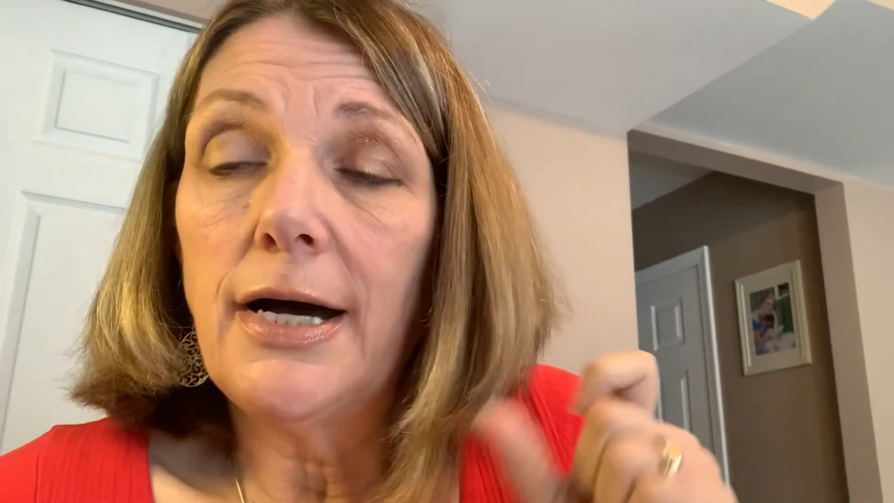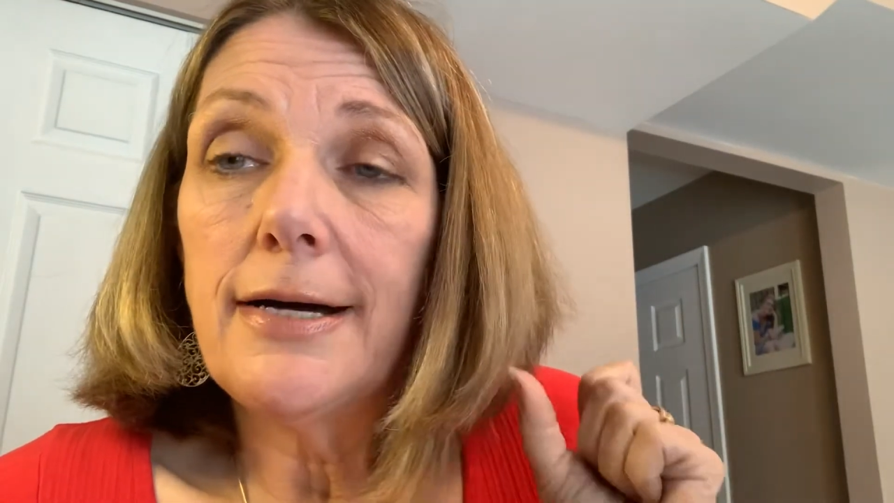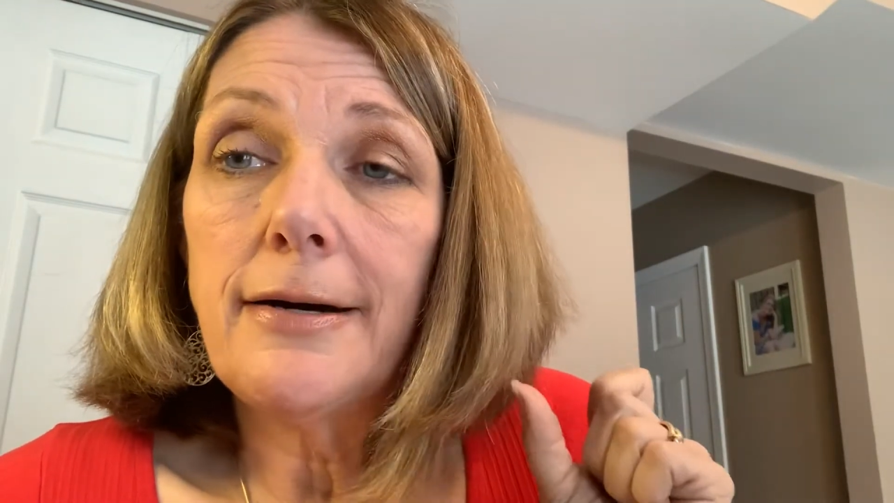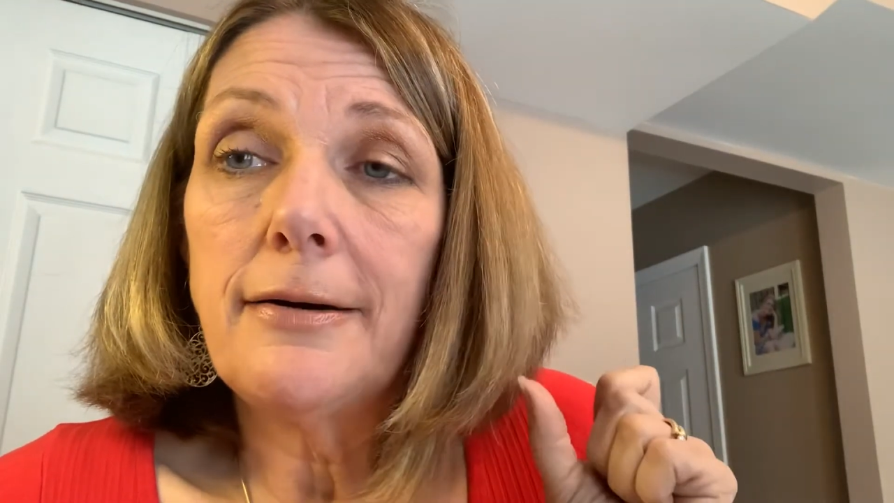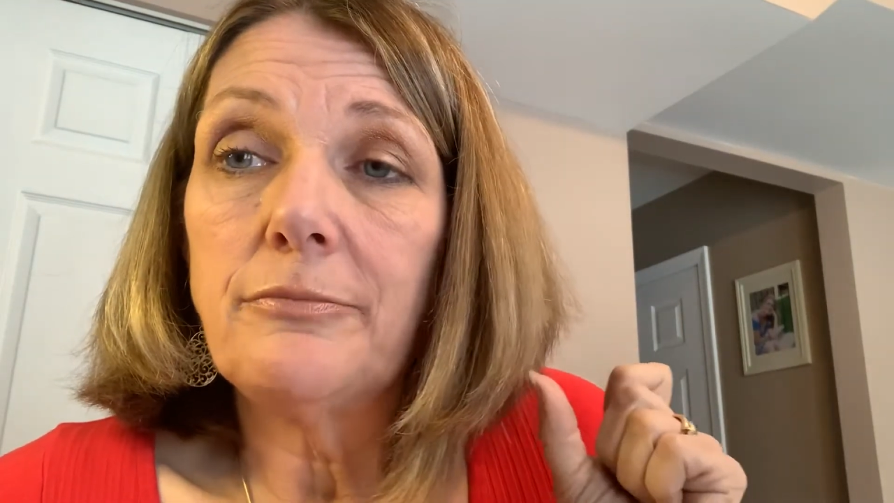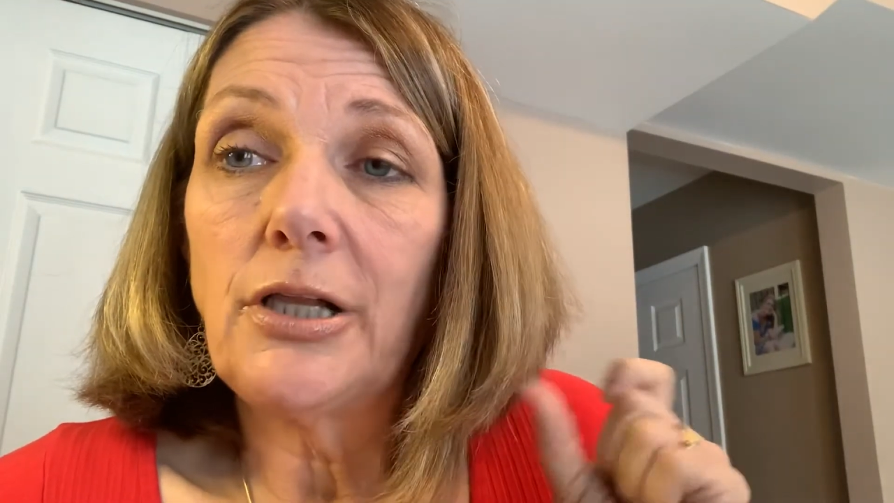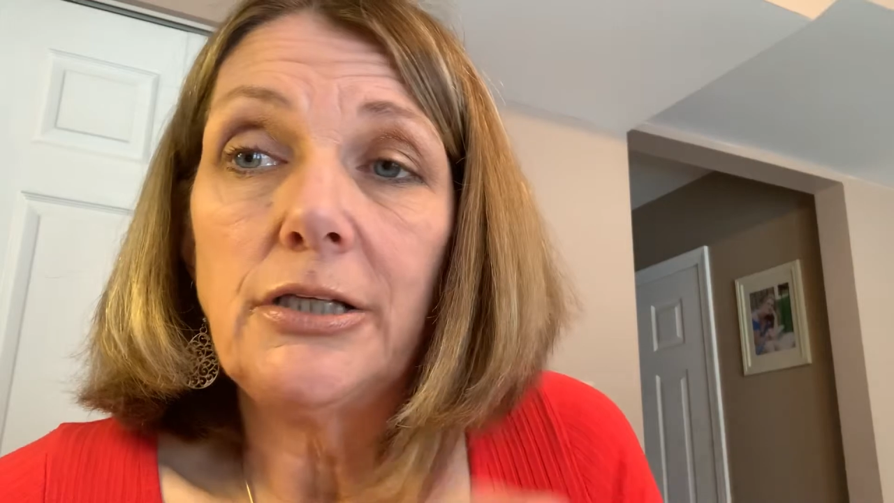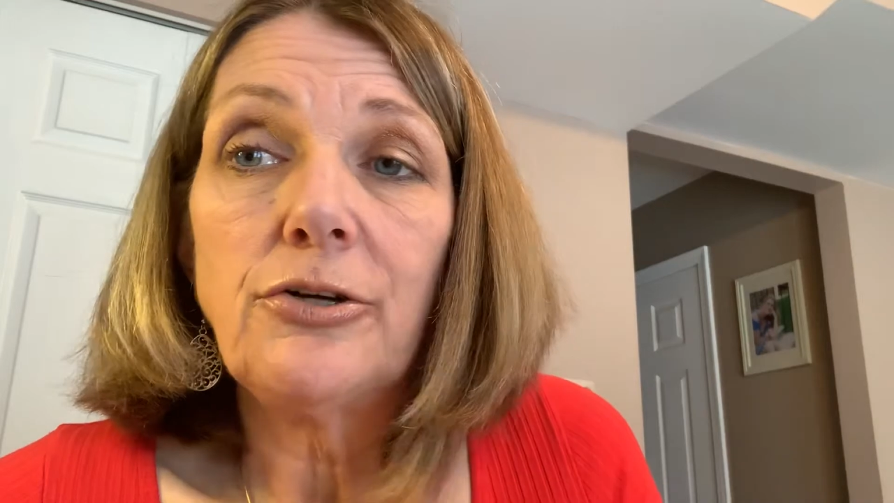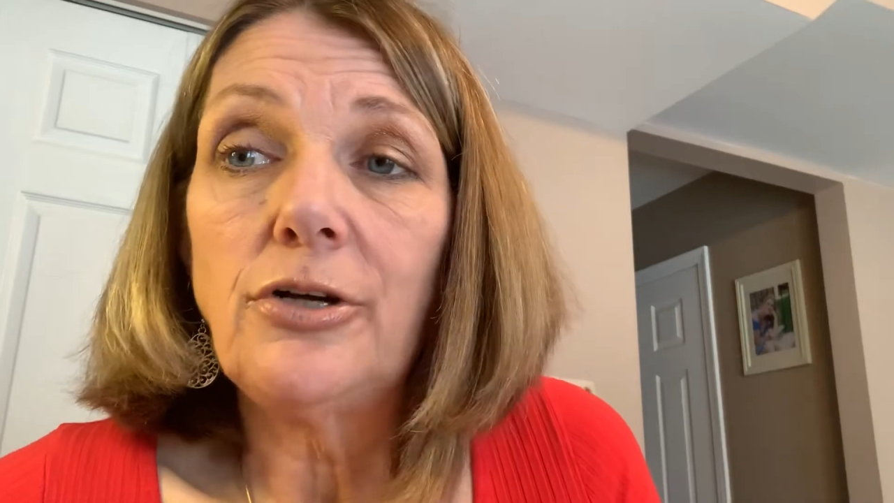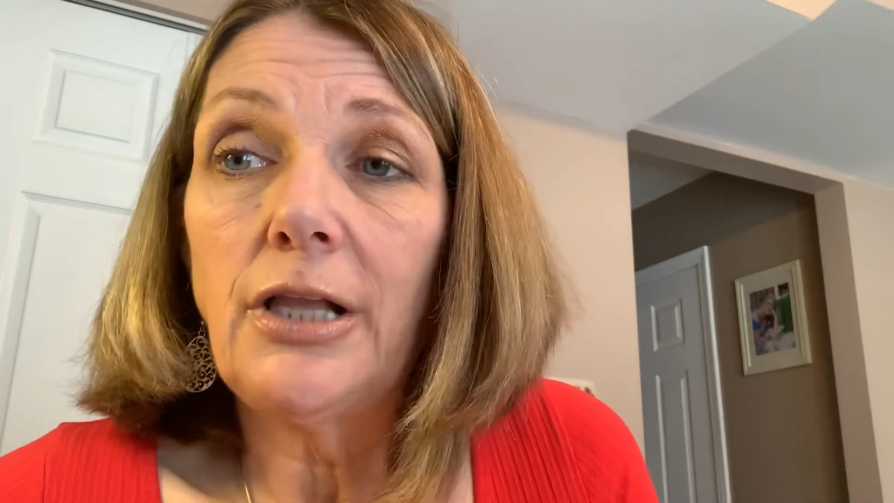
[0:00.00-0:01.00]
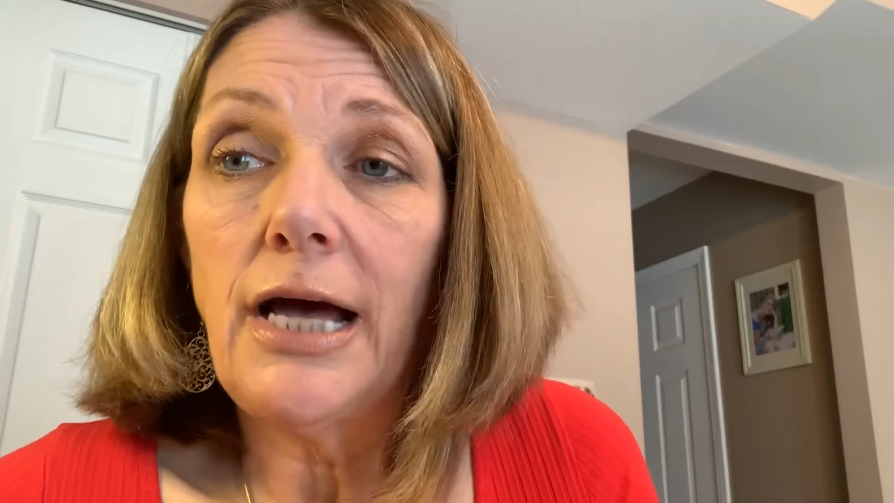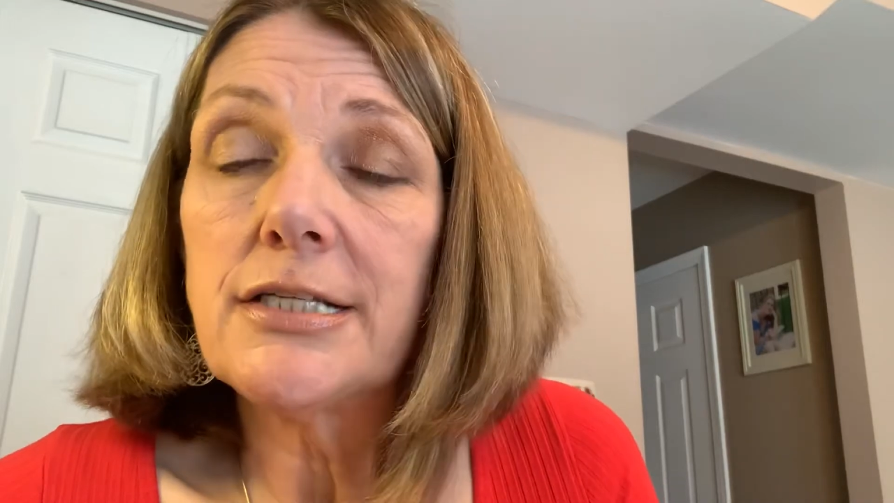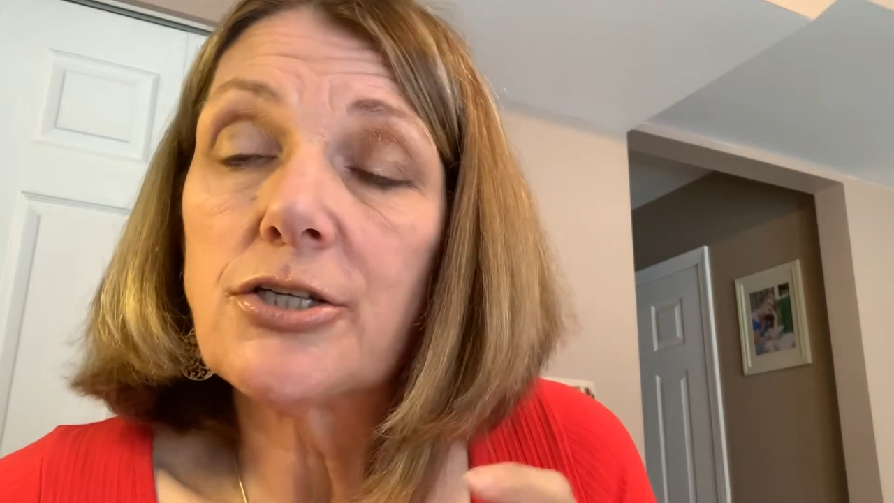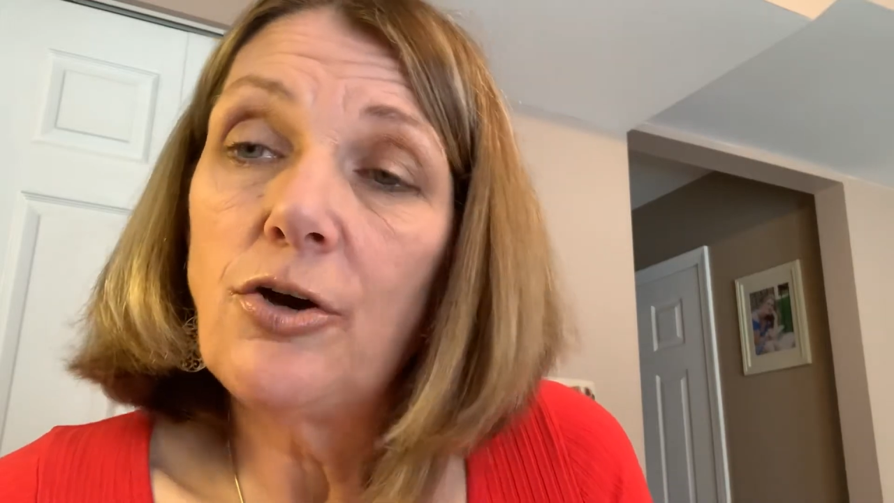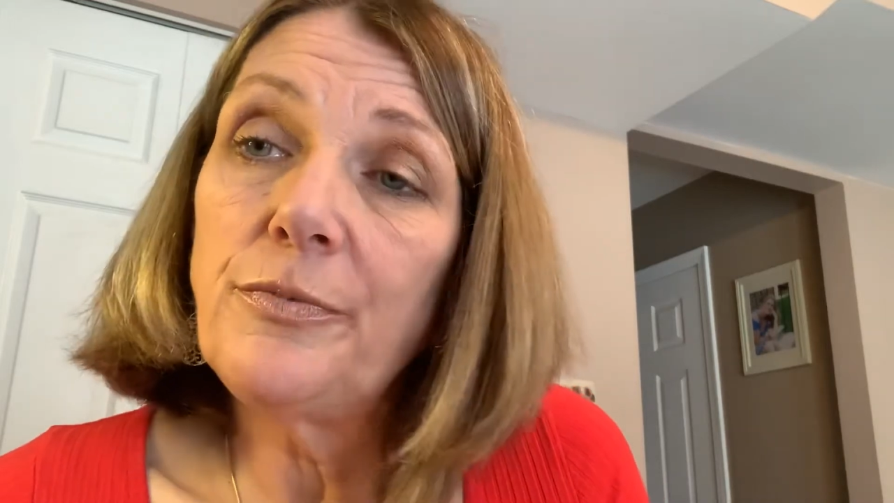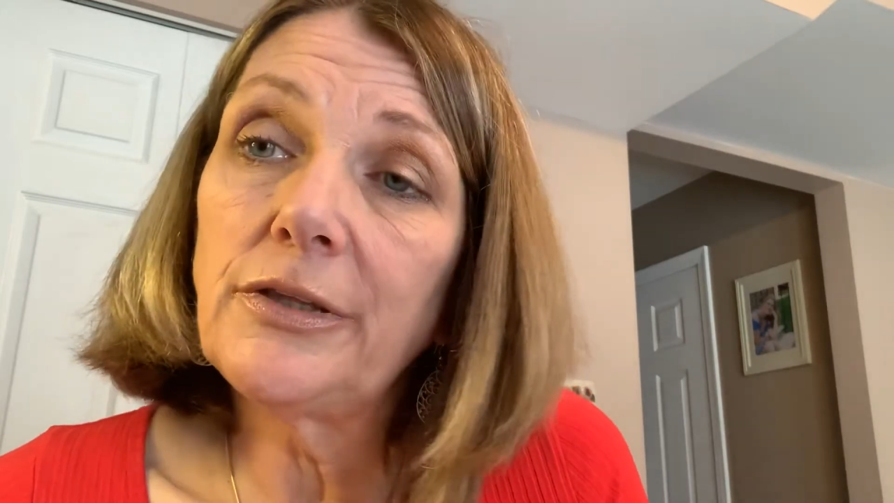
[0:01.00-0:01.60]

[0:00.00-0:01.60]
Keto Kaleidoscope,